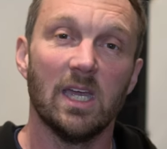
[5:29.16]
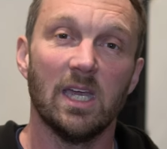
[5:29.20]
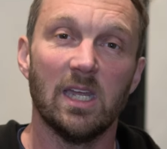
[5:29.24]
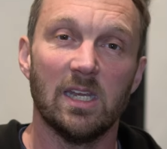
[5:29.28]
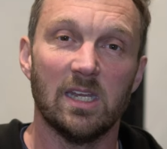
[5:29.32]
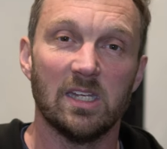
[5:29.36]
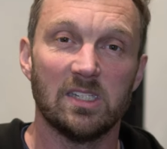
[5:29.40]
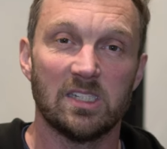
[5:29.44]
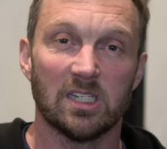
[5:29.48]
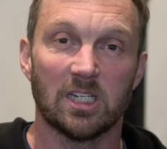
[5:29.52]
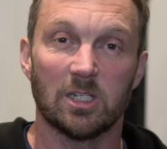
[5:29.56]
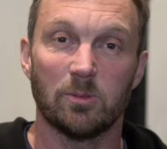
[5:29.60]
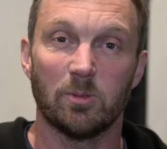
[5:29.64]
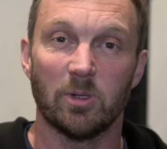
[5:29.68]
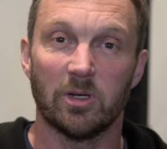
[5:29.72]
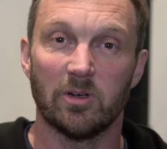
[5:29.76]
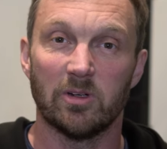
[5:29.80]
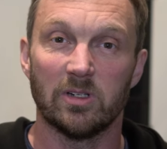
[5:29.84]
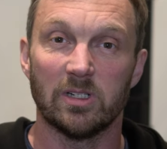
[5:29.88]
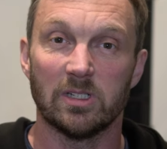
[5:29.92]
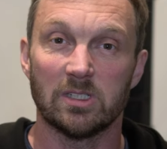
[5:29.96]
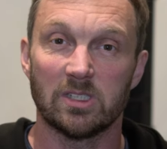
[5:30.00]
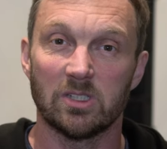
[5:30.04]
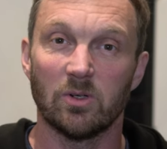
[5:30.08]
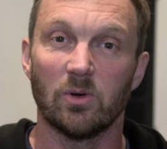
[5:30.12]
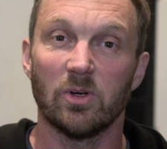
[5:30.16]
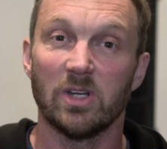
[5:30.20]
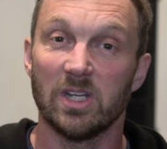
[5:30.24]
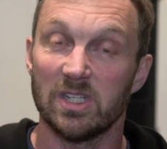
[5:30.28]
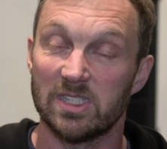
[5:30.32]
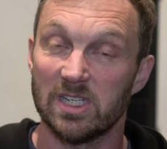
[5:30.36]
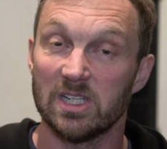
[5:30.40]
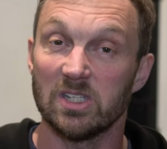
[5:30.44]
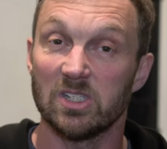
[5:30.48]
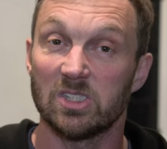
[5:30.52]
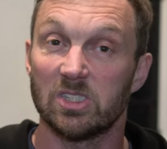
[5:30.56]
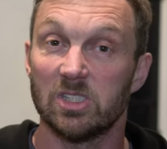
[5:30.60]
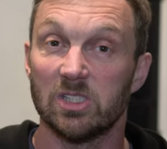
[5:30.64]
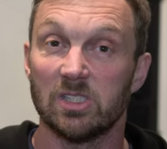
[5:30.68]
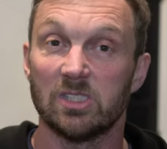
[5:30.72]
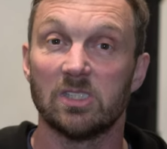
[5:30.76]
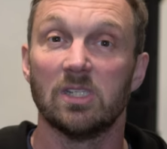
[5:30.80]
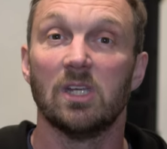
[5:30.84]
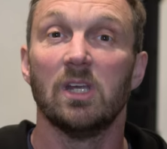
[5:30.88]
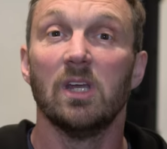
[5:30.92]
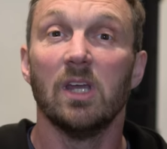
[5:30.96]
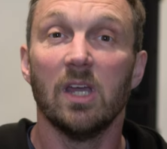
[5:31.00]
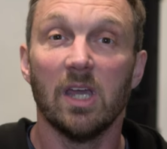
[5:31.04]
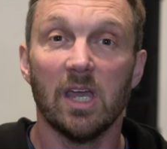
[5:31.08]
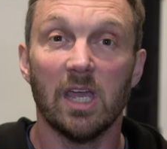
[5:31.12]
In this experience, or in this
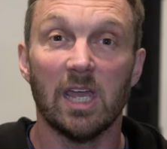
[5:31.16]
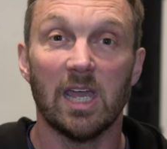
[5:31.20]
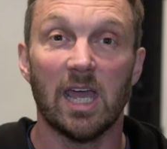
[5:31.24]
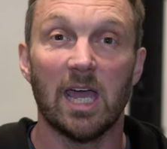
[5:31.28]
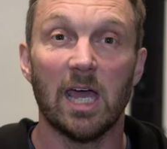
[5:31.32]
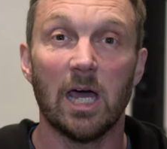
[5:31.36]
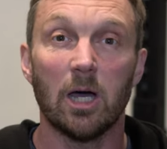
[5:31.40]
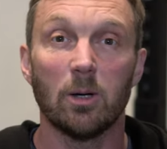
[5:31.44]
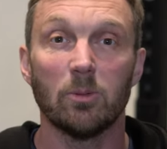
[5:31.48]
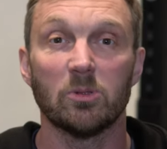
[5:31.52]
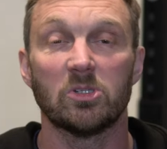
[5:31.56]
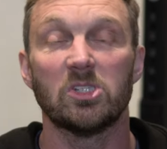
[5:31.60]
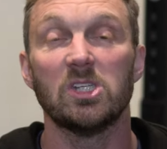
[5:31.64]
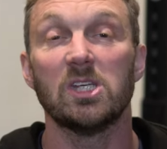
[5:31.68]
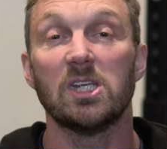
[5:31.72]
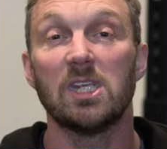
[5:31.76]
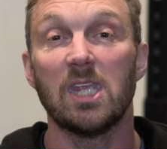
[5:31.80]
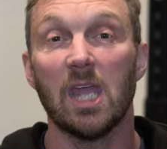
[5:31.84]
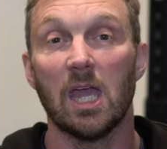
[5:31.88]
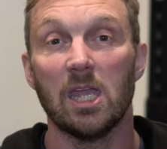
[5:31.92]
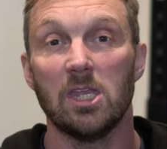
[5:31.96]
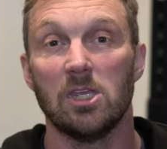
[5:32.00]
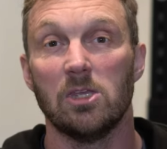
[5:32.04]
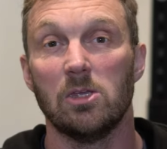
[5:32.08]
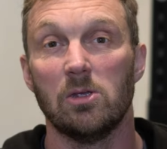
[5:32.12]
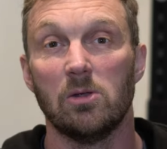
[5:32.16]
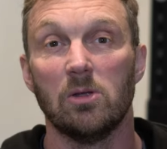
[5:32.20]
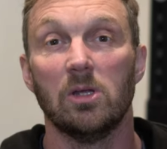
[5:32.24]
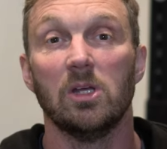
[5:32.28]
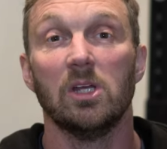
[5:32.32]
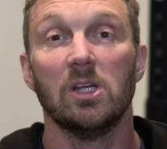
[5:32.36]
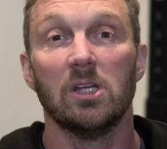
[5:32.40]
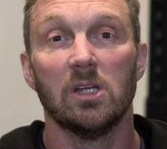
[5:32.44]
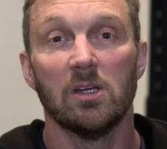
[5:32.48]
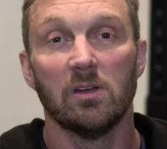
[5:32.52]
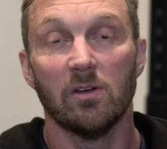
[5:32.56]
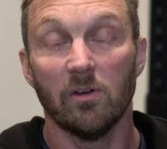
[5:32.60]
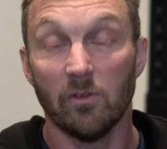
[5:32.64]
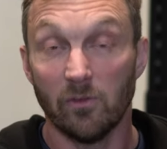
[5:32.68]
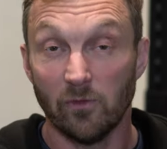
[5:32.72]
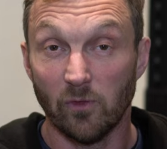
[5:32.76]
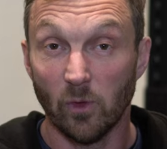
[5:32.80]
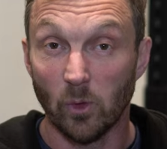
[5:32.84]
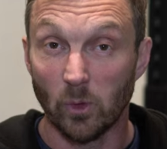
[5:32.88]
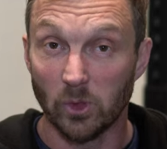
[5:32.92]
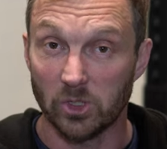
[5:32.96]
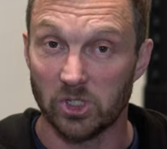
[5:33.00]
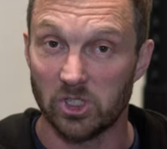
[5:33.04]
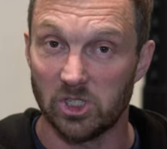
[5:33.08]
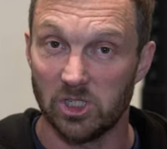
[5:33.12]
instance, it helps to get you,
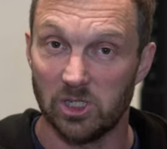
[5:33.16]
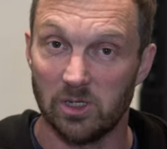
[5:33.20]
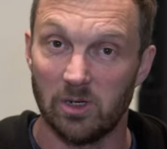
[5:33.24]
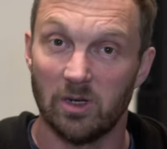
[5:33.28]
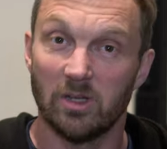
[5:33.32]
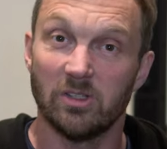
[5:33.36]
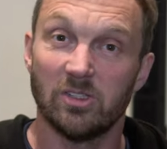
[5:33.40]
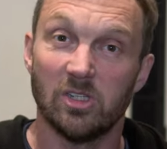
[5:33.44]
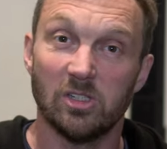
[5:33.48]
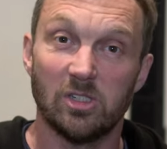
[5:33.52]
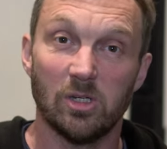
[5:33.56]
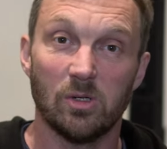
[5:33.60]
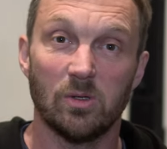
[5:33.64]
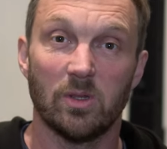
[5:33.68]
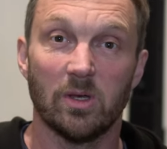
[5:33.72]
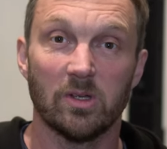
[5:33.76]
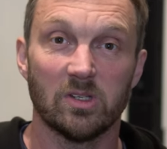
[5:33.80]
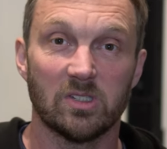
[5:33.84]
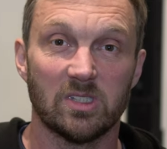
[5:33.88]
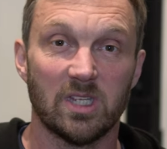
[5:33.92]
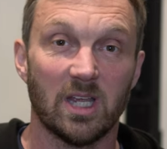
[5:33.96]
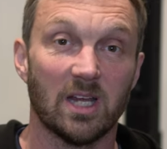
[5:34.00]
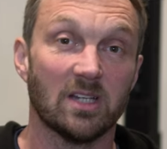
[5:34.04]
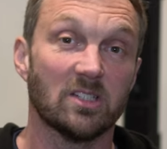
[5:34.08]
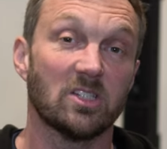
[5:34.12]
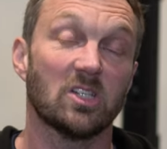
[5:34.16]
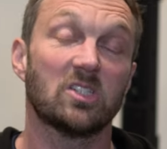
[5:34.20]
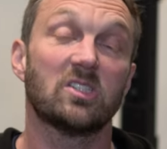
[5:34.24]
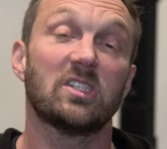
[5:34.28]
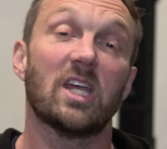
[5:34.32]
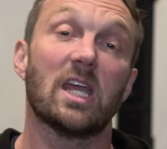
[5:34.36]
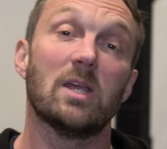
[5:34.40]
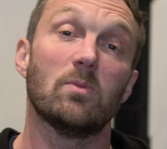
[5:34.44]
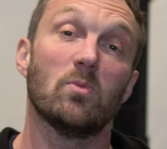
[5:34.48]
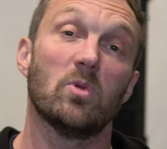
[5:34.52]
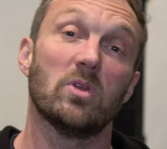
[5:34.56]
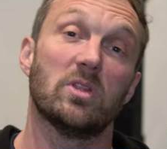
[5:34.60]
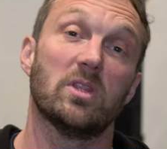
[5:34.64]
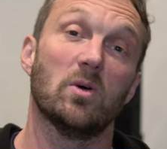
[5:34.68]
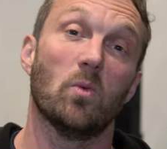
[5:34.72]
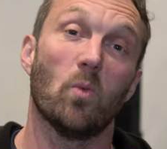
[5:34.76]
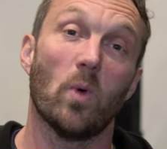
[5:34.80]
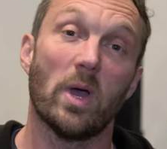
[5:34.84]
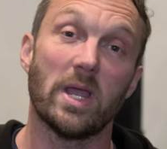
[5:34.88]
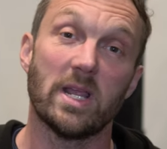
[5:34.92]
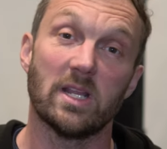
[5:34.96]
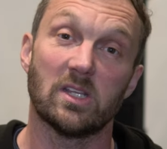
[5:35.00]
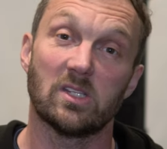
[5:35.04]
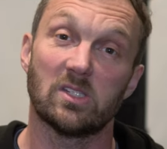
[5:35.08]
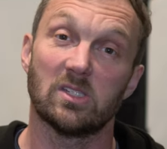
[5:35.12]
force you to do those things. The same with the
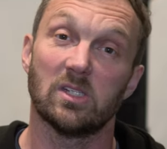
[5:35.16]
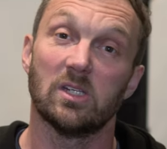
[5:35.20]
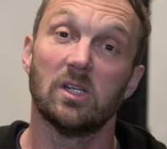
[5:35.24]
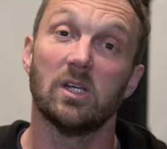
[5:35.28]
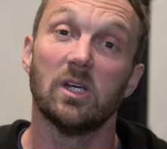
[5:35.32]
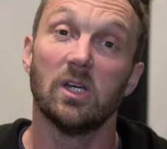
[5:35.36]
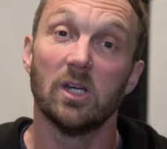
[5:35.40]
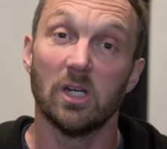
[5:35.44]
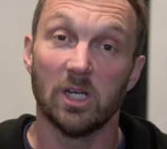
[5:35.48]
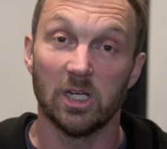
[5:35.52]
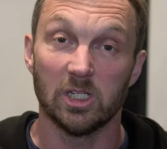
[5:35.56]
weights.